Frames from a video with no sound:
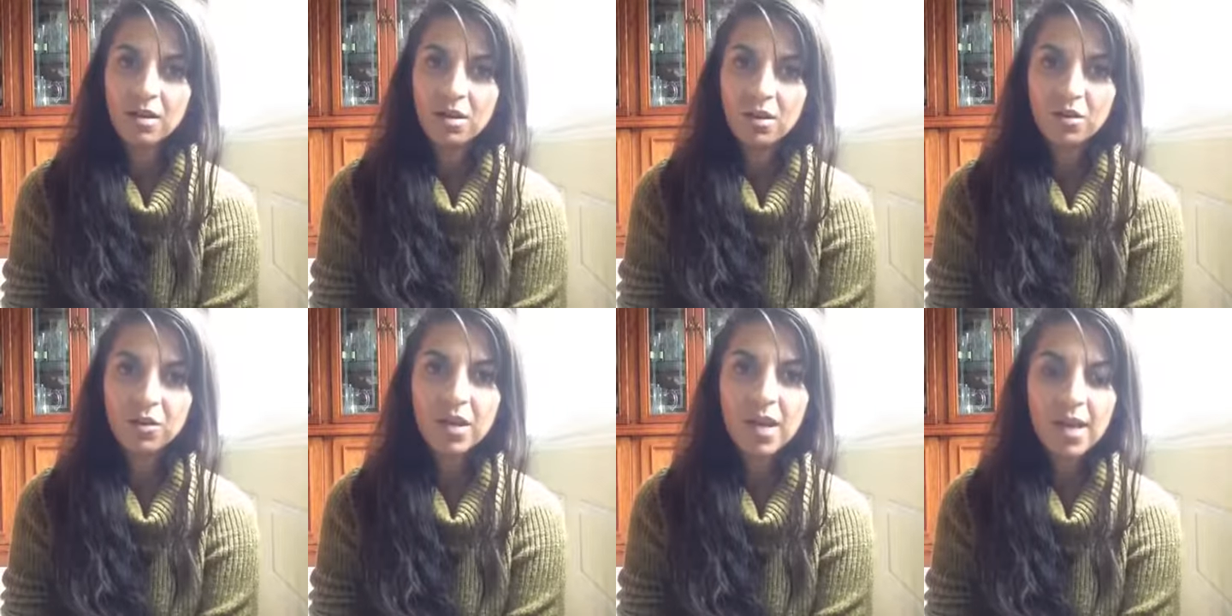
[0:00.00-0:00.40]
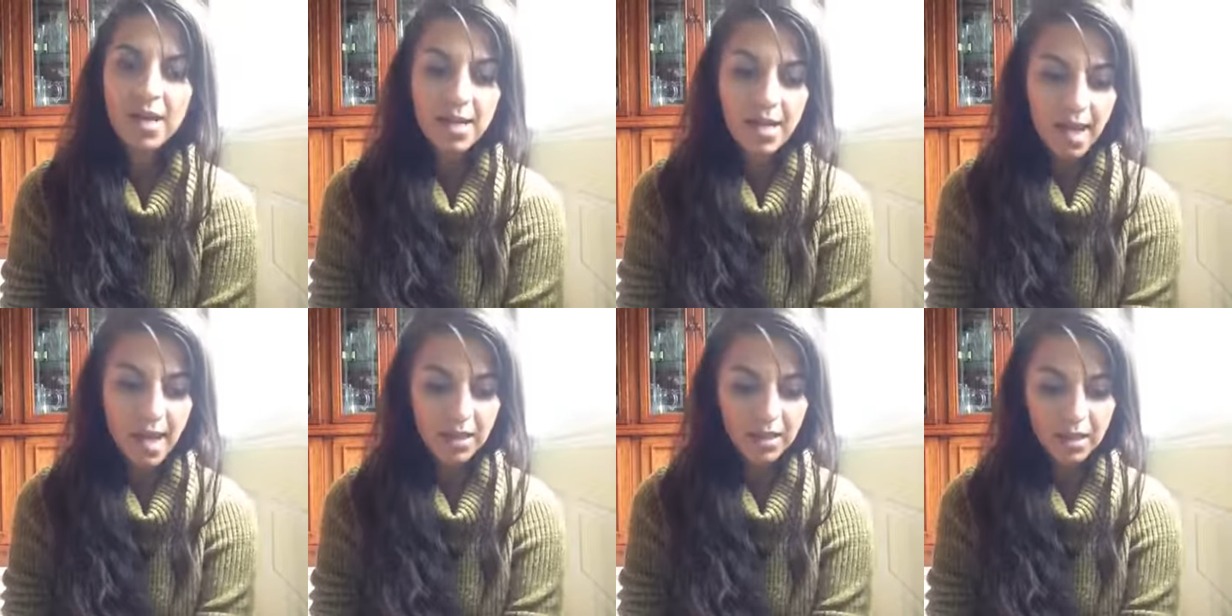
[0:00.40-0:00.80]

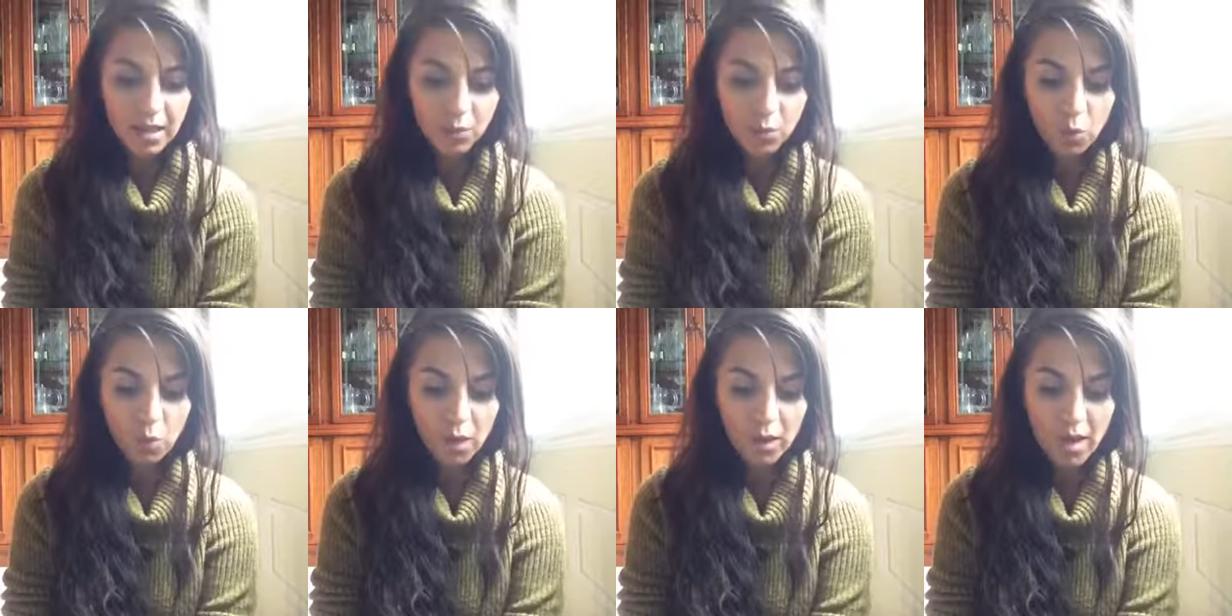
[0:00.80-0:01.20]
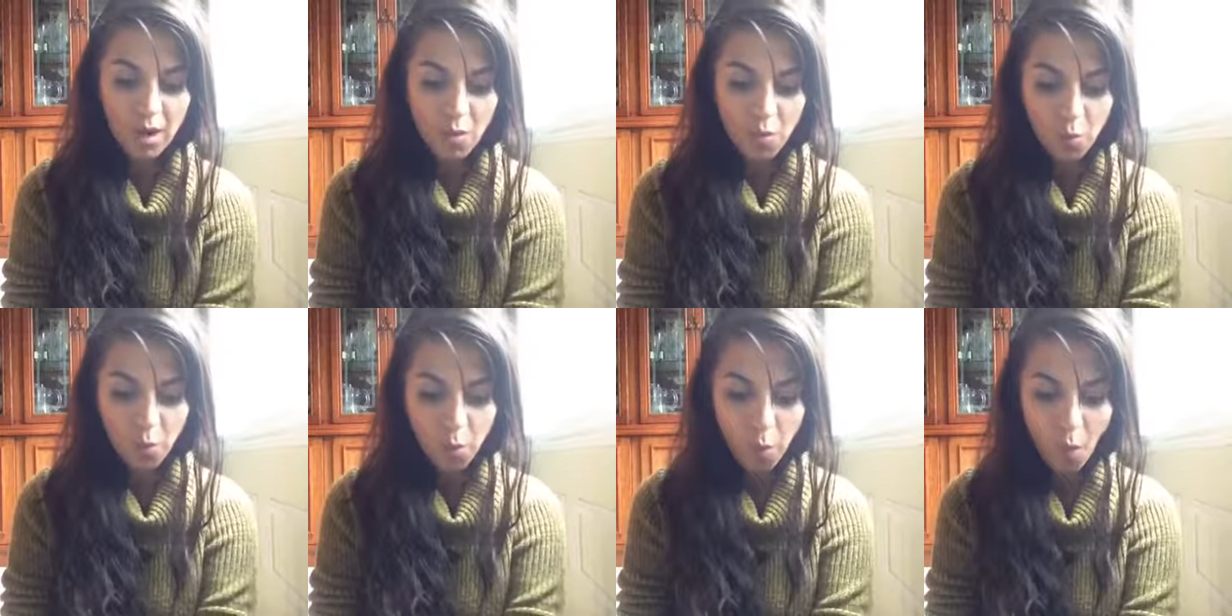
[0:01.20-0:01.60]
okay and and what i
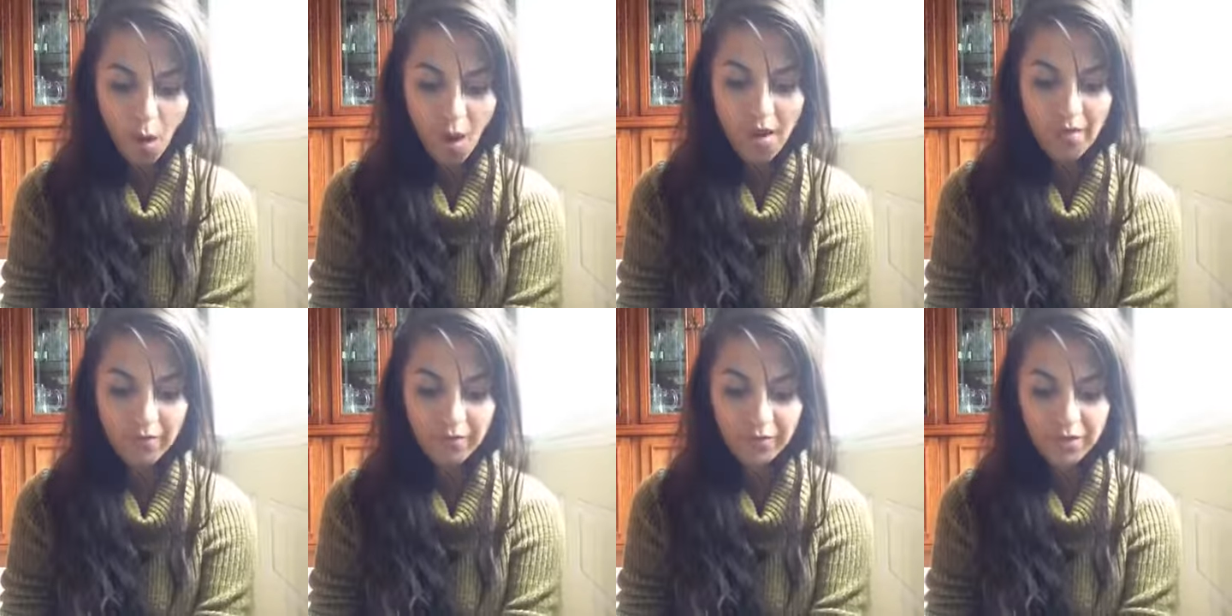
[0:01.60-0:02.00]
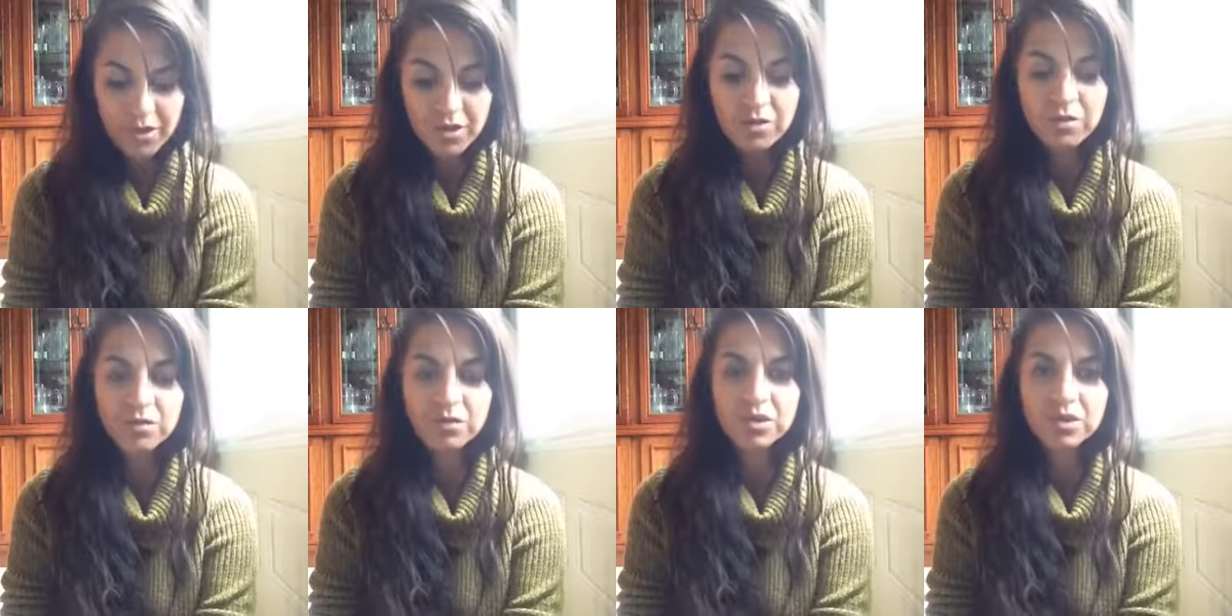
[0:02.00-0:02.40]
want for
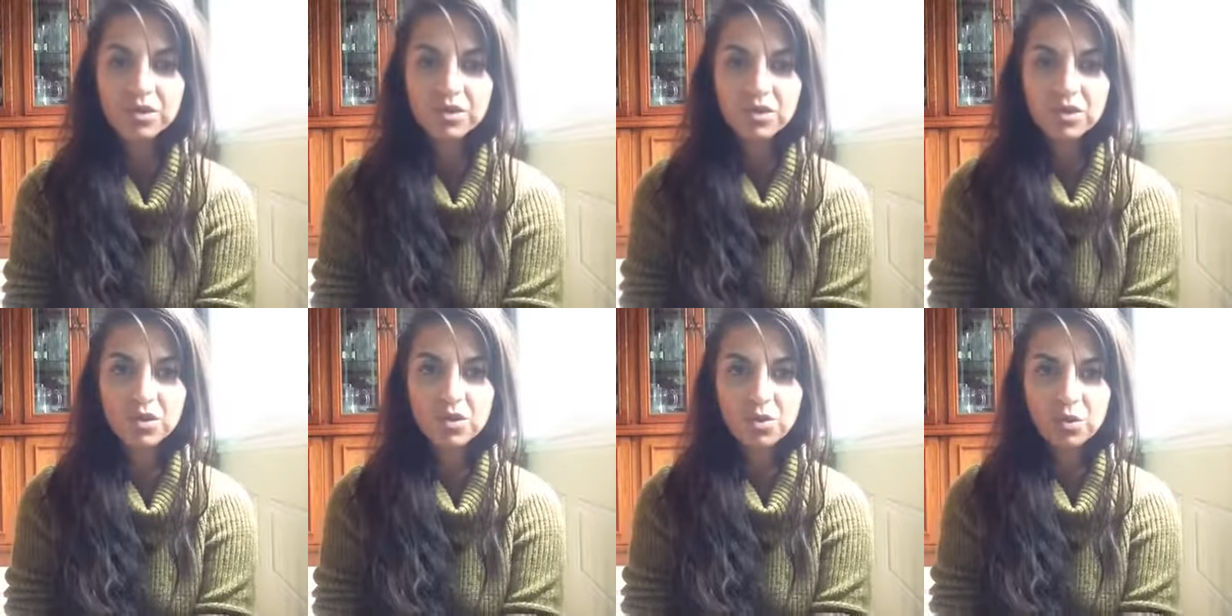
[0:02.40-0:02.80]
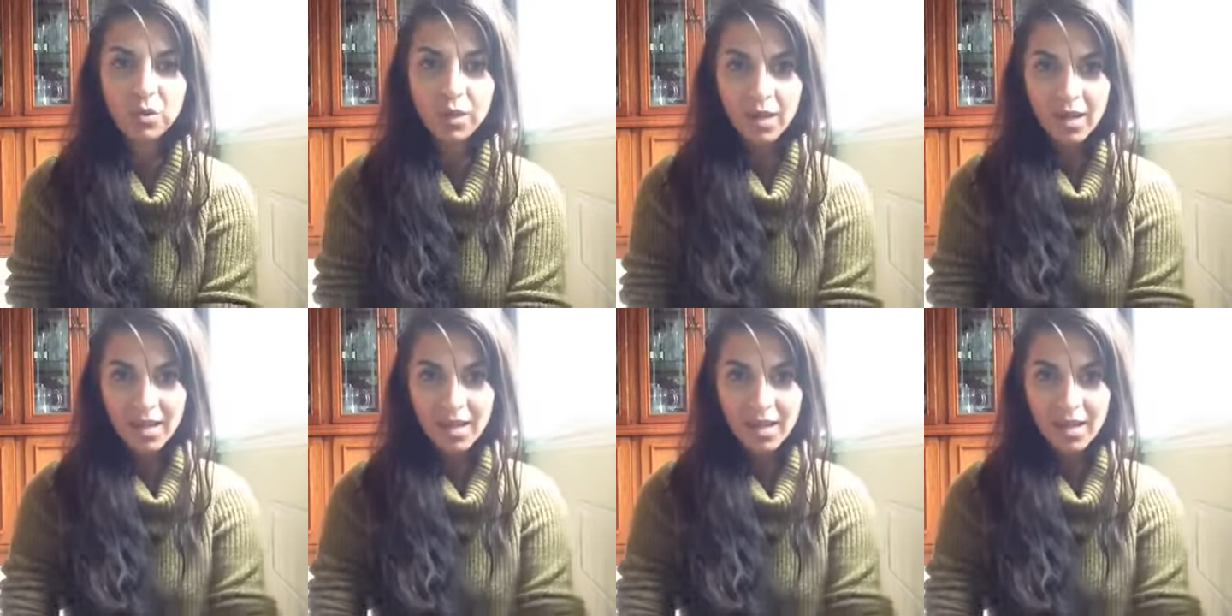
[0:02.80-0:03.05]
you to do